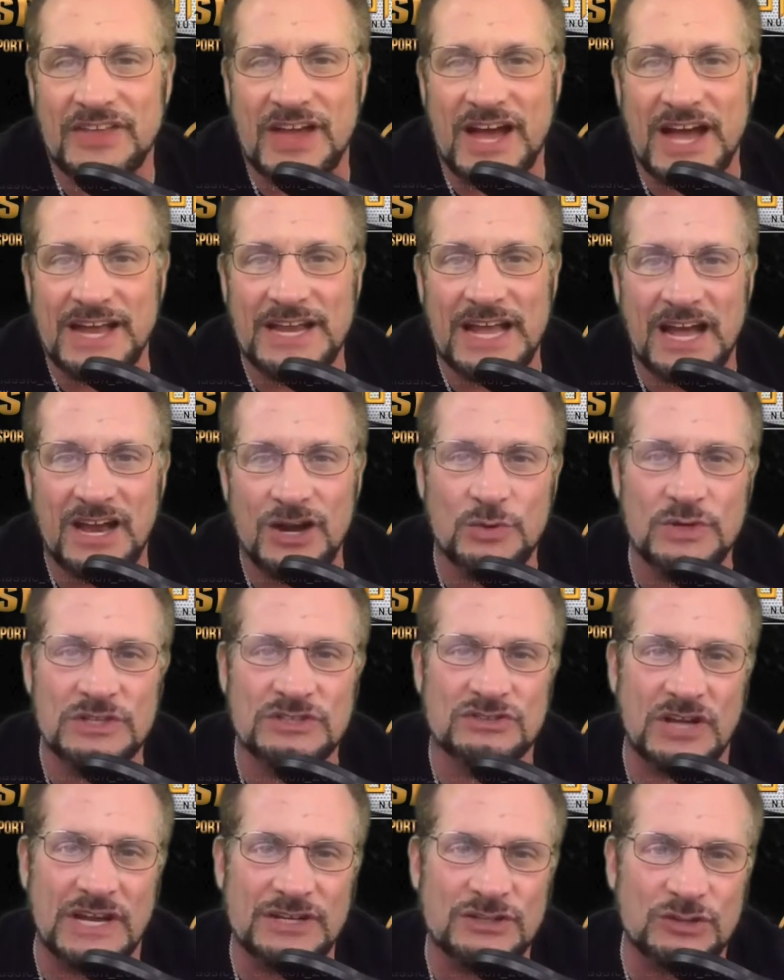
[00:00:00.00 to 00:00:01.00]
I always
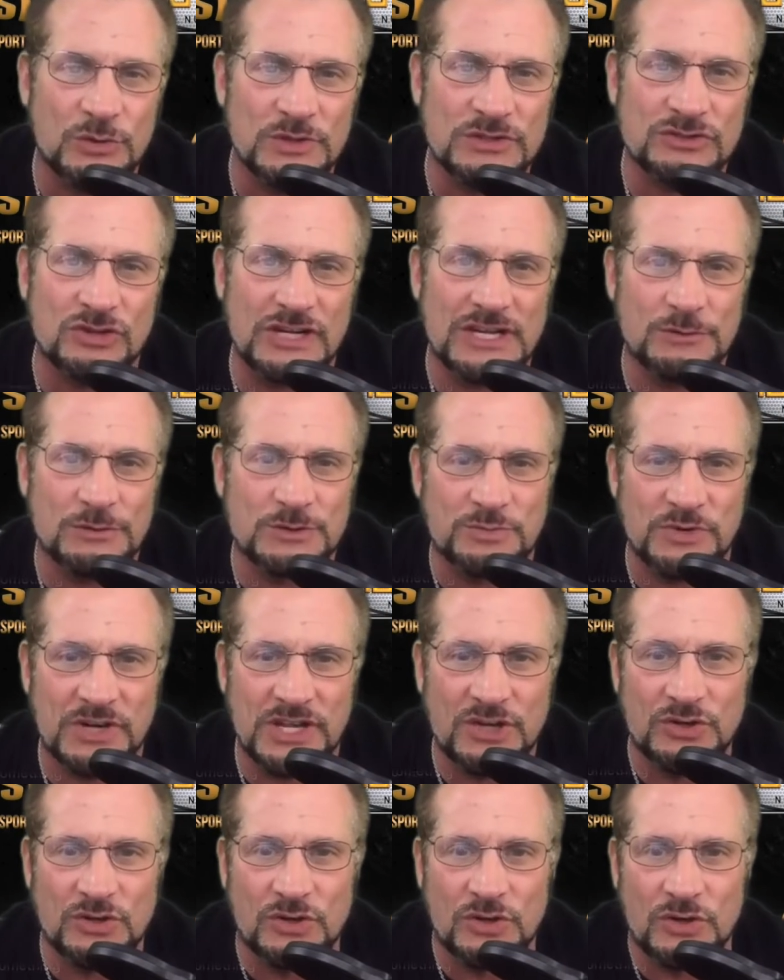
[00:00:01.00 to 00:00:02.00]
thought he was pretty
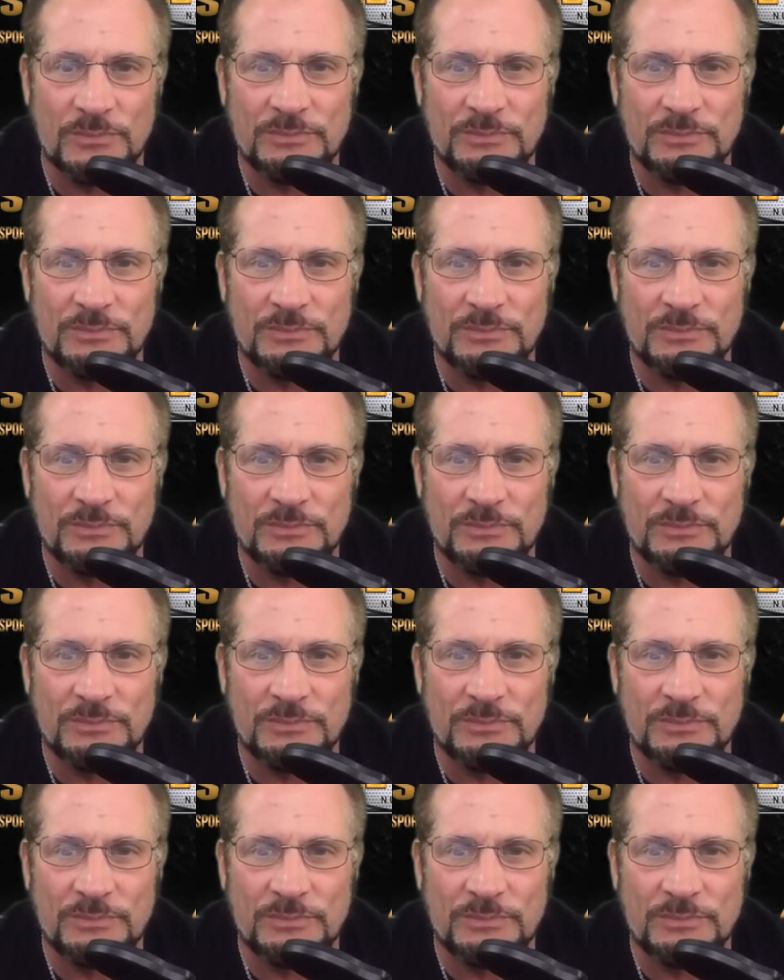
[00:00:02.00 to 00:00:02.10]
cool.